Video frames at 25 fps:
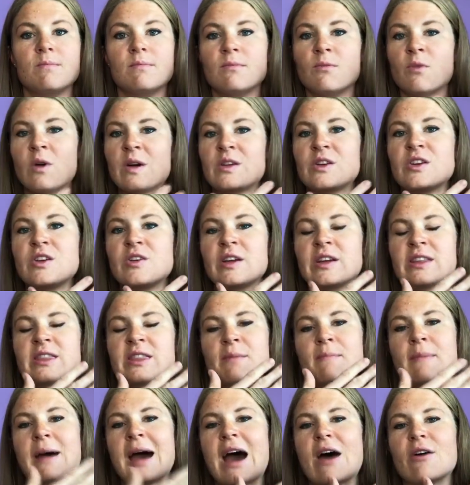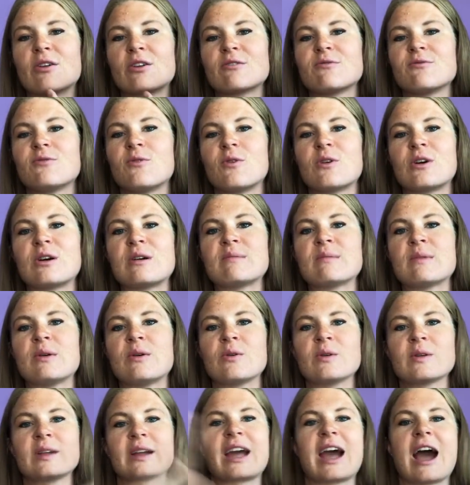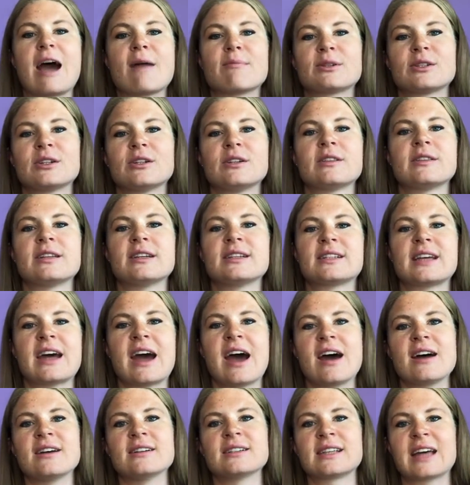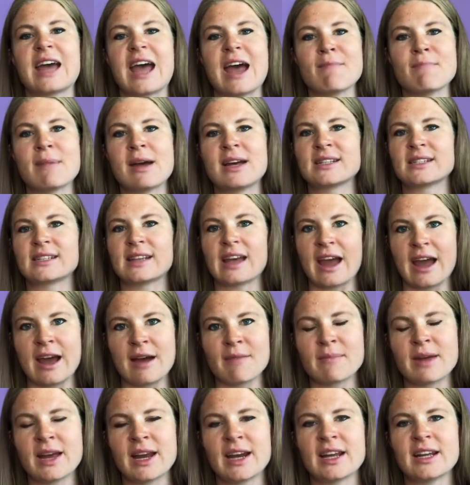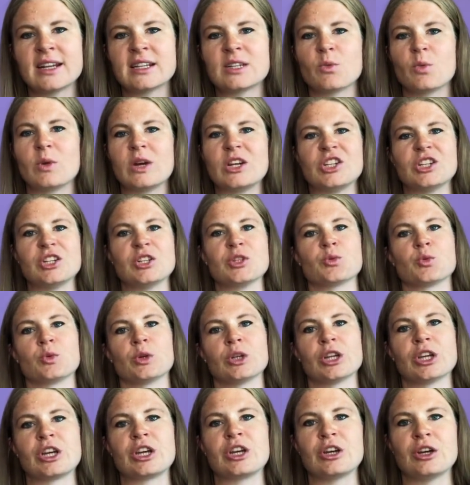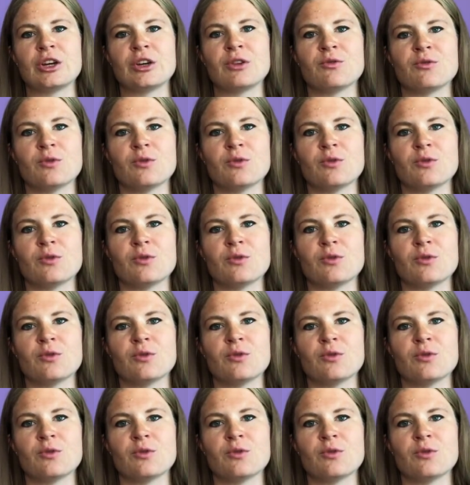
whether you get the powder form or the capsule, this has MSM in it, which is really good